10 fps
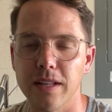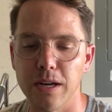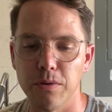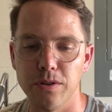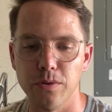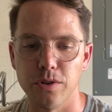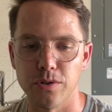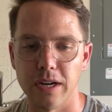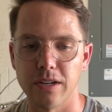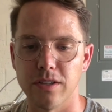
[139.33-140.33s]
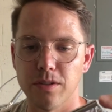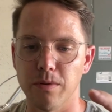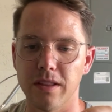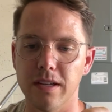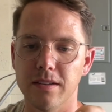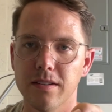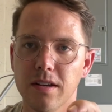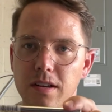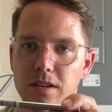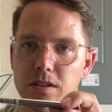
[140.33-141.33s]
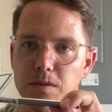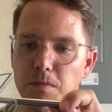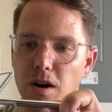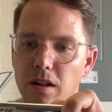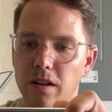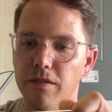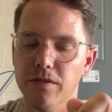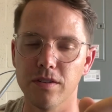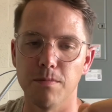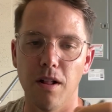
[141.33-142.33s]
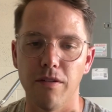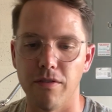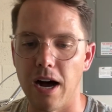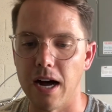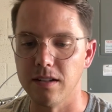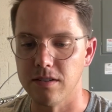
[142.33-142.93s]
I think would do the trick just with this small of rod.